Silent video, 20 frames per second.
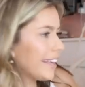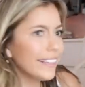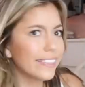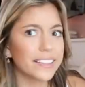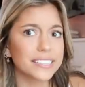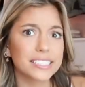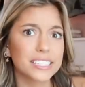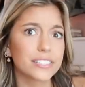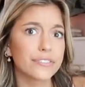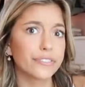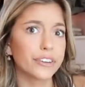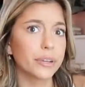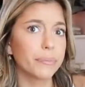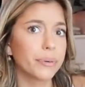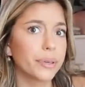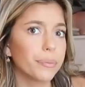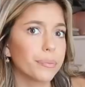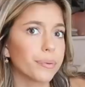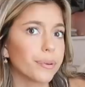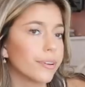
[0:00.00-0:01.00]
think this is Free
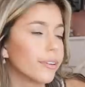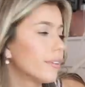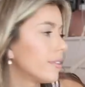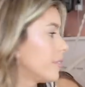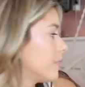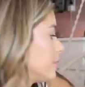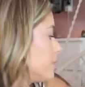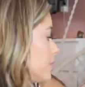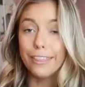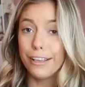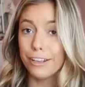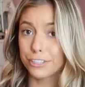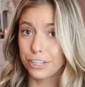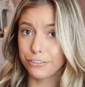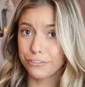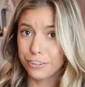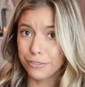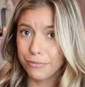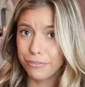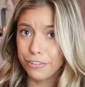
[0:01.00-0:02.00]
People. These
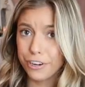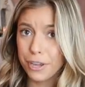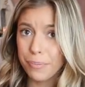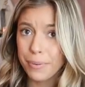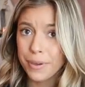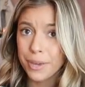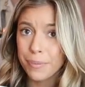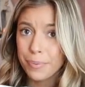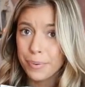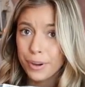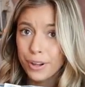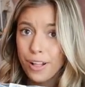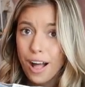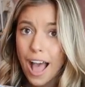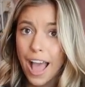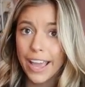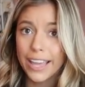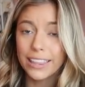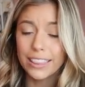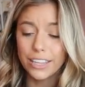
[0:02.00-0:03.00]
are from Free People.
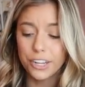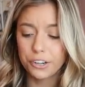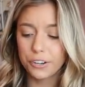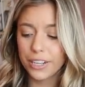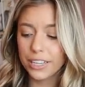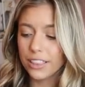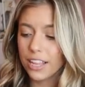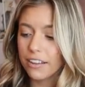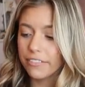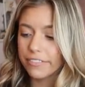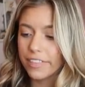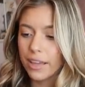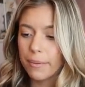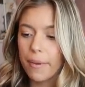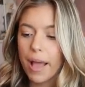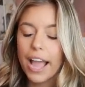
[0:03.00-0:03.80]
I literally love them.